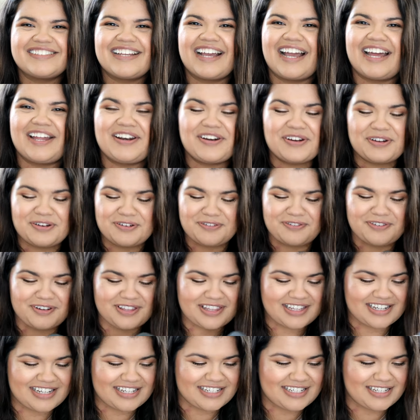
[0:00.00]
I don't know, for
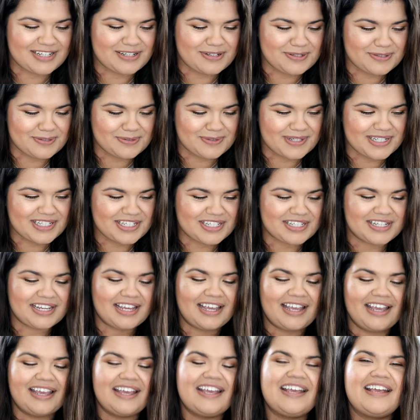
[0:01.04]
the Nintendo Switch.
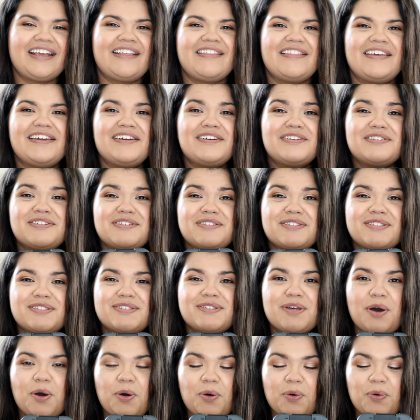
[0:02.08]
They are
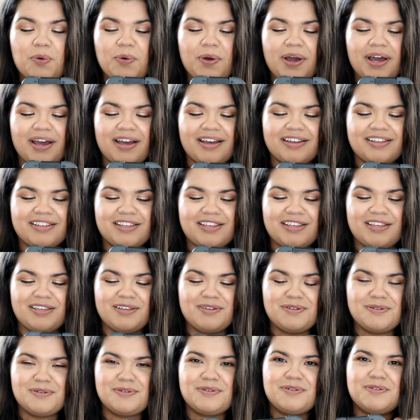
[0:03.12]
so
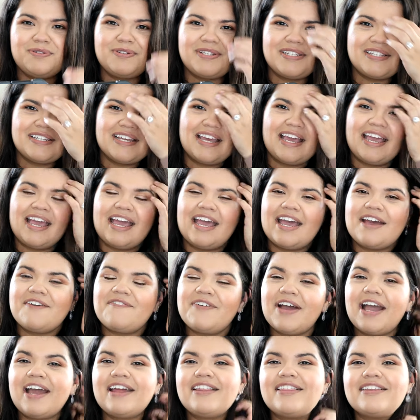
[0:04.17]
cute.
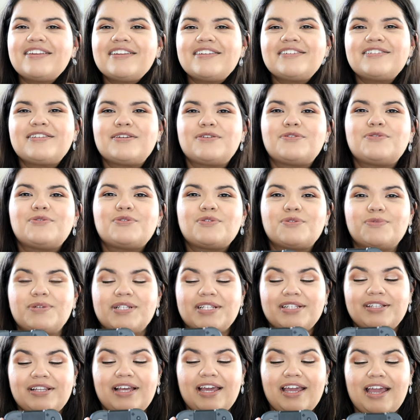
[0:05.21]
If I had the Nintendo
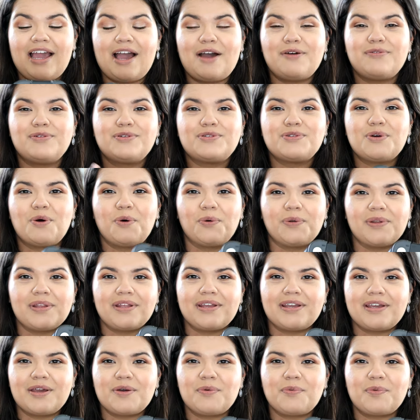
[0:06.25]
Switch Lite, I would
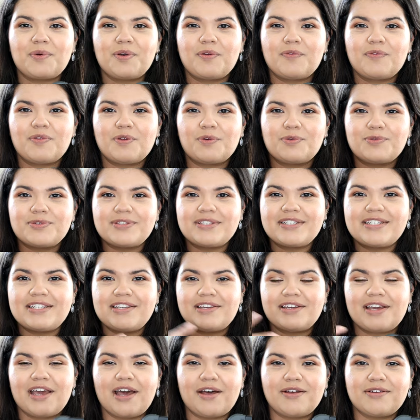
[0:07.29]
totally get one of those
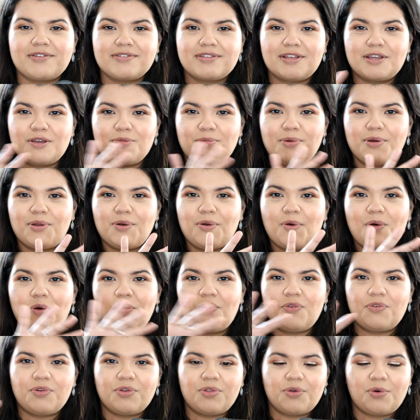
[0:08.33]
decals that you put
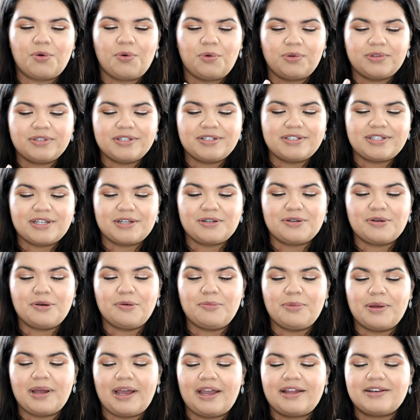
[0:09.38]
over the whole
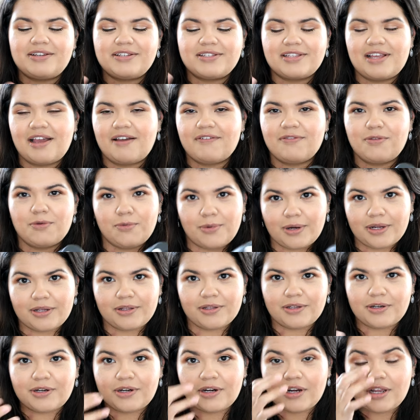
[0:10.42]
Nintendo, but I just have the
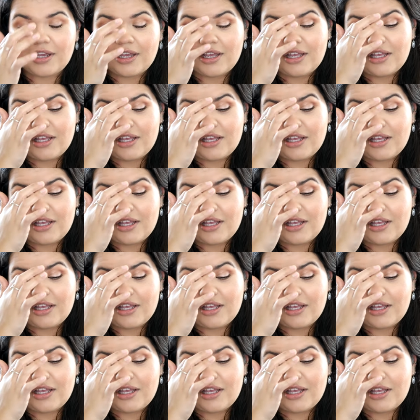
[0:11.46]
regular